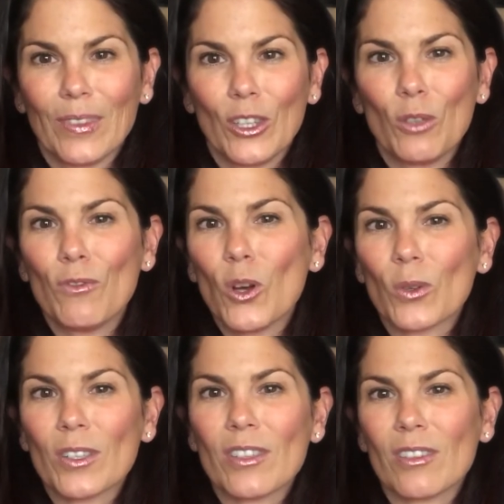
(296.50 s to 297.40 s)
You've
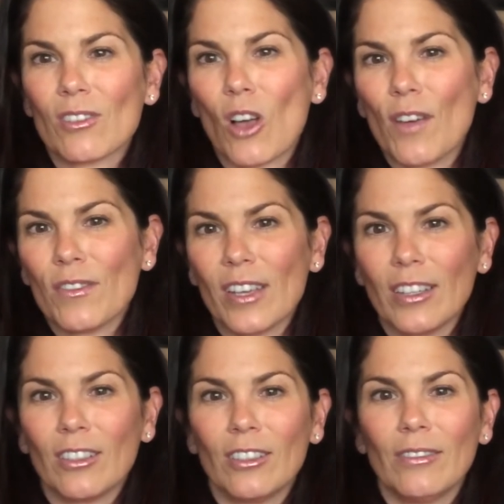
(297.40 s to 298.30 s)
noticed the soft
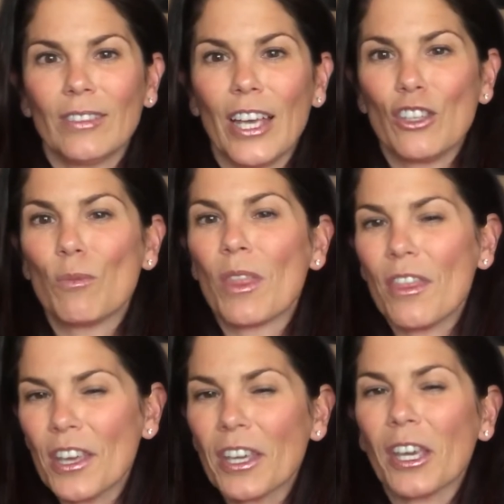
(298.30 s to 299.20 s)
signal and you've been
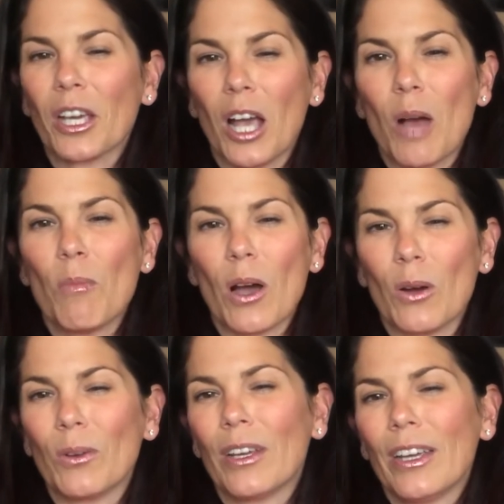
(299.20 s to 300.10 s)
thinking
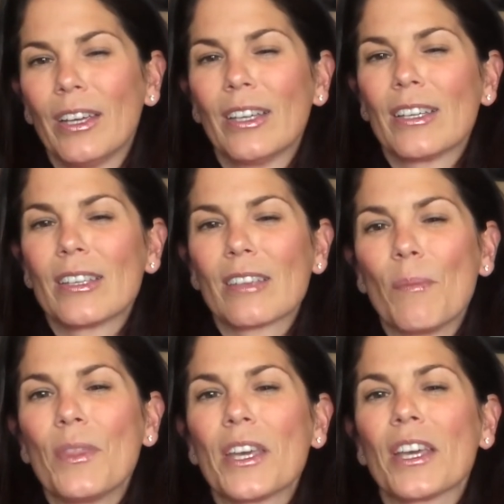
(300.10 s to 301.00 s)
about
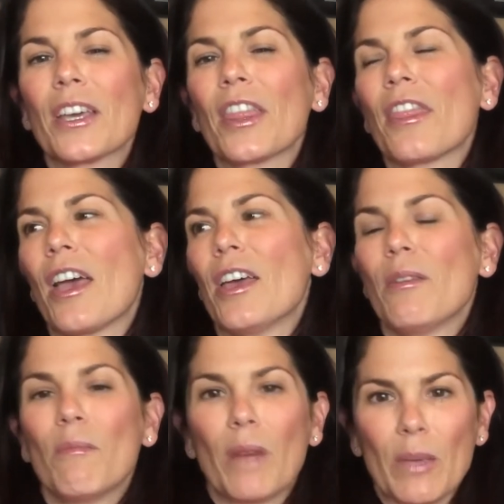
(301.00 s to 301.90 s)
something
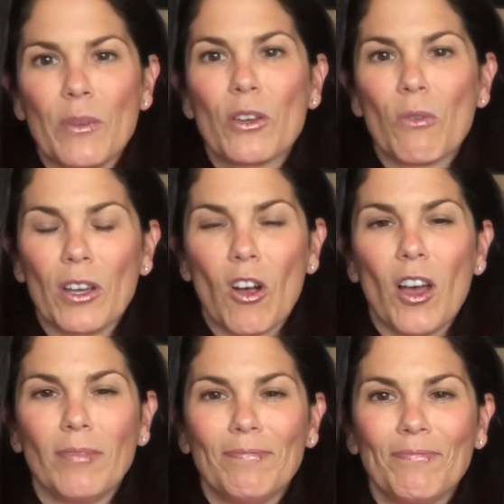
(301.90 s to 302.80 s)
that might be going
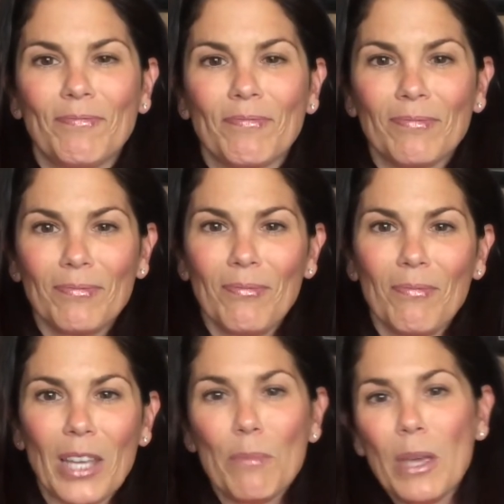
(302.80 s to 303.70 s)
on.
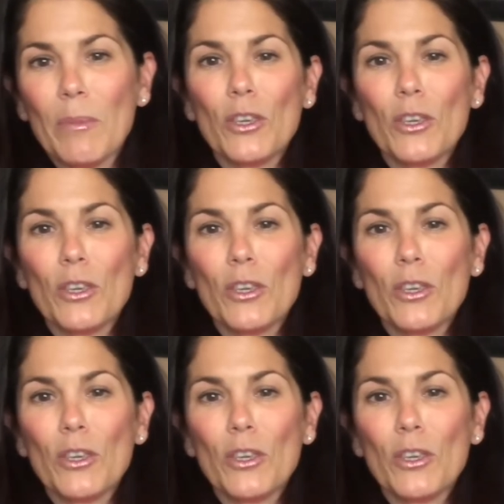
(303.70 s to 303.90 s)
Maybe